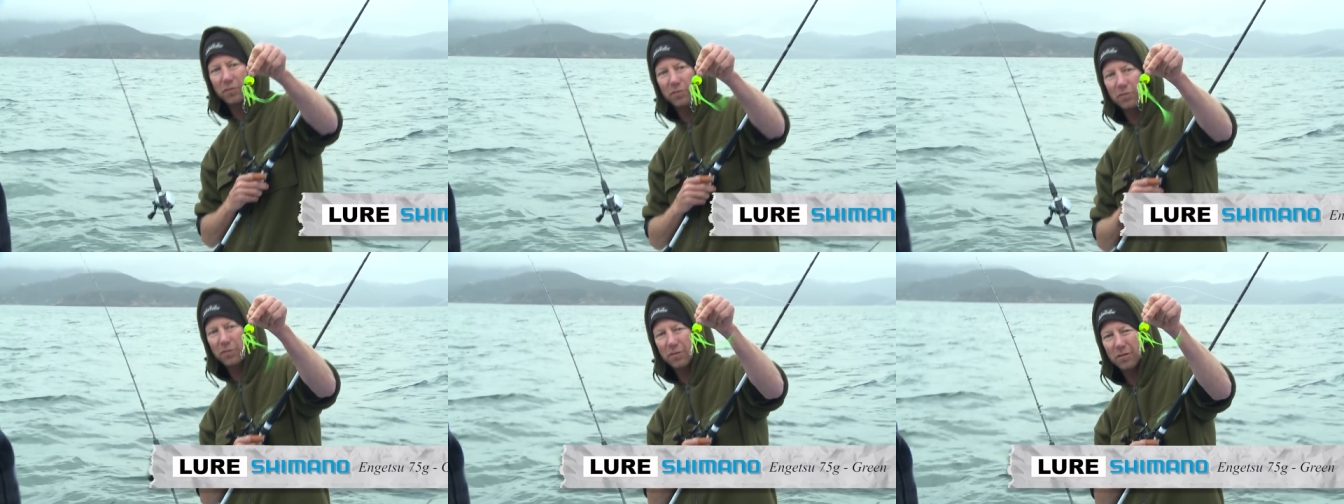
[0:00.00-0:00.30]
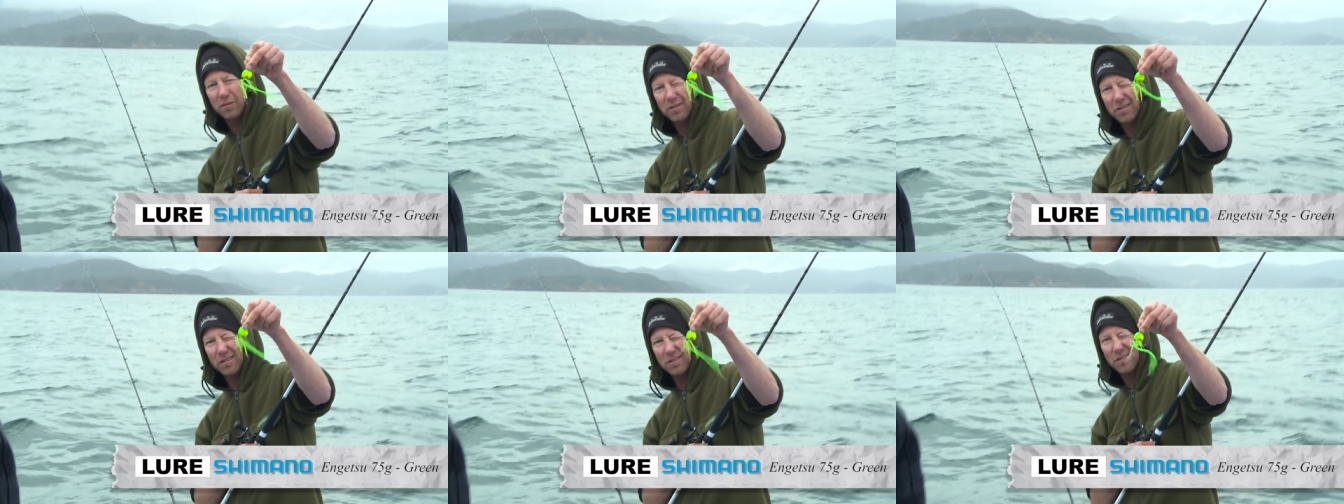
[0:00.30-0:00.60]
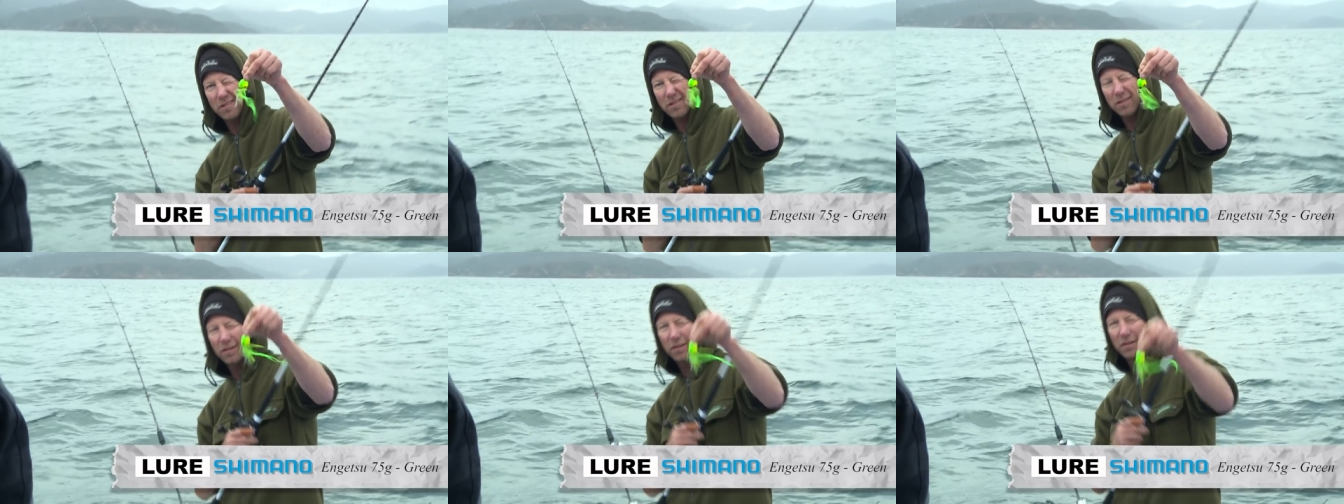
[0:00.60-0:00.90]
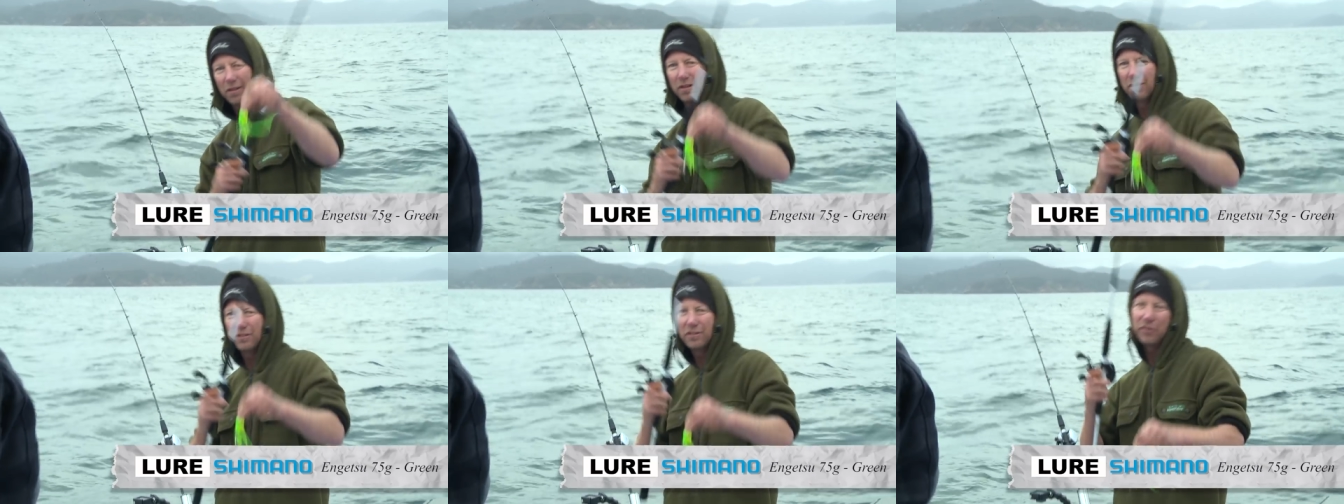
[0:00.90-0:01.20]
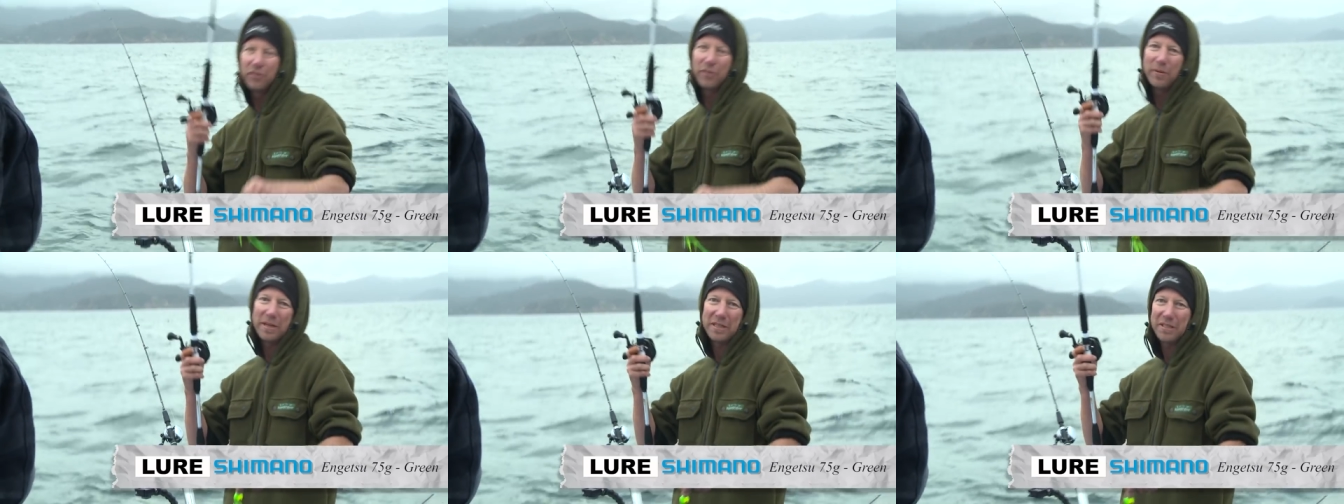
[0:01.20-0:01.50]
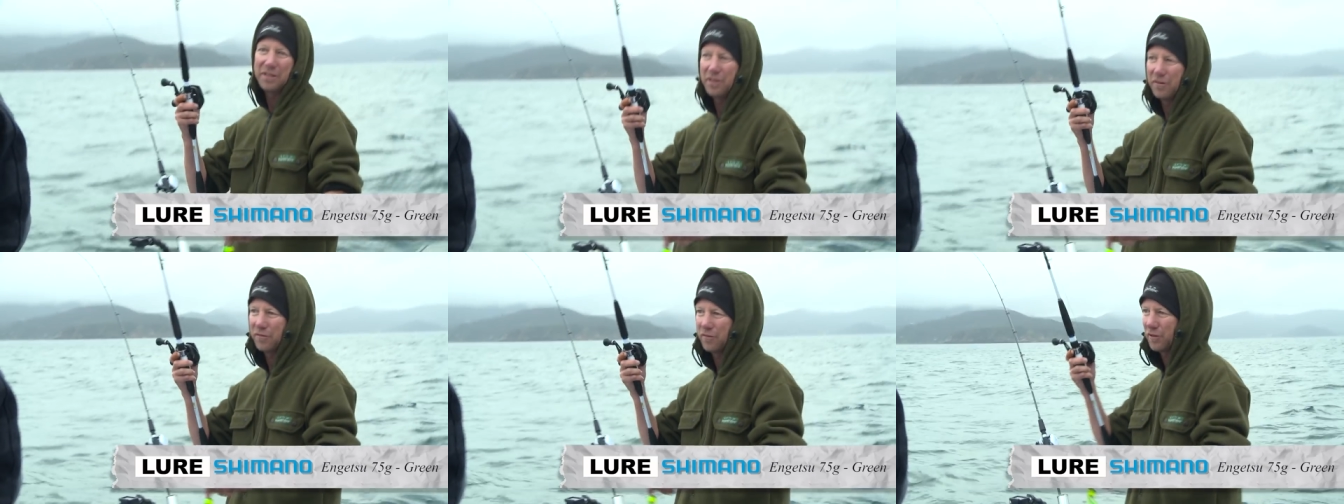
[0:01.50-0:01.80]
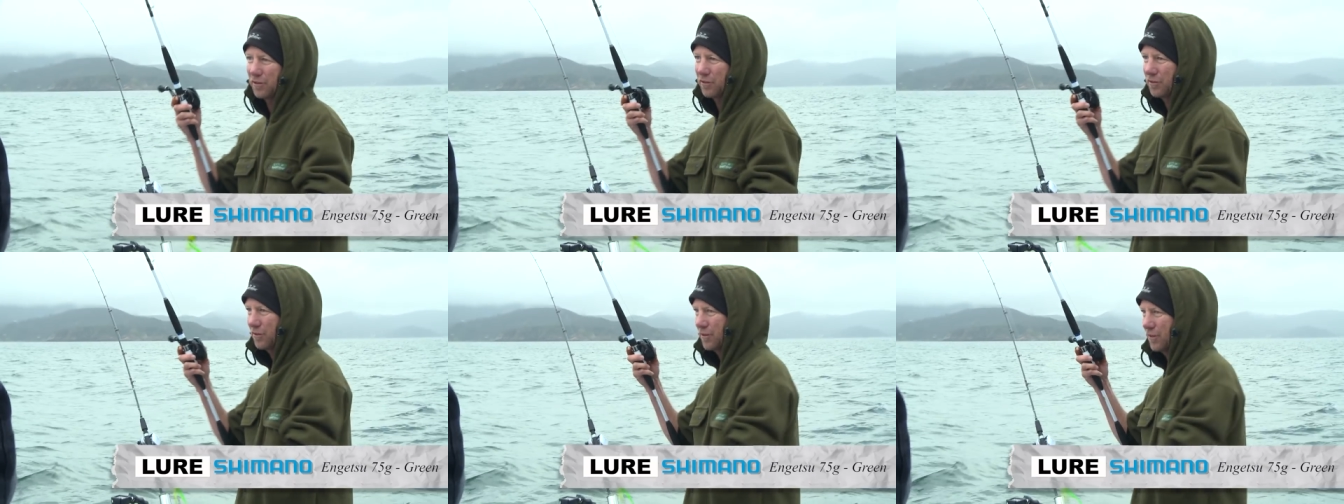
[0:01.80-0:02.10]
See if it makes a
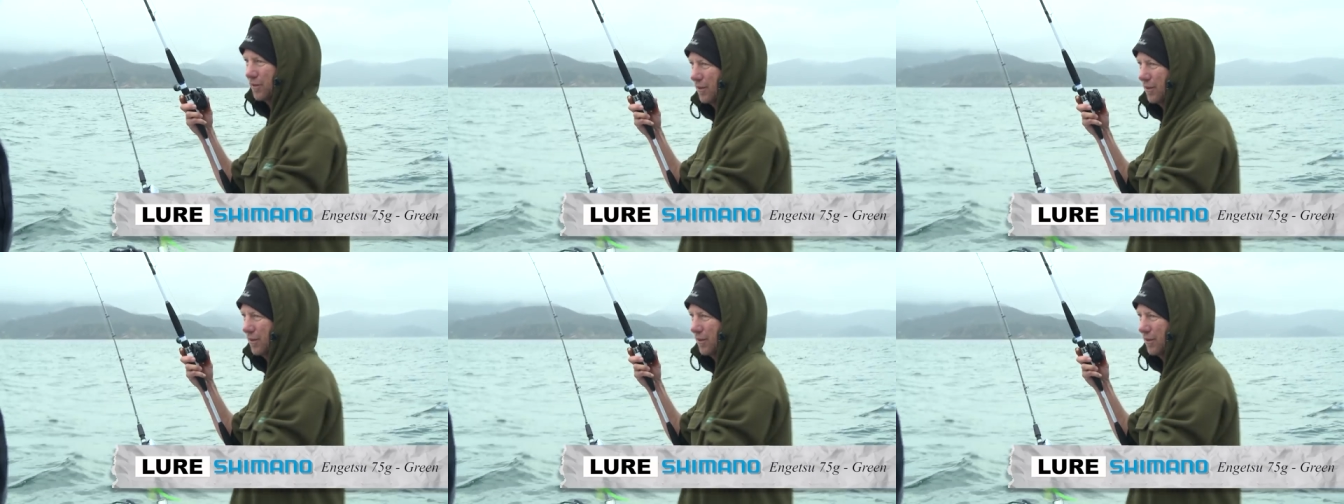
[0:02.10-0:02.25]
difference.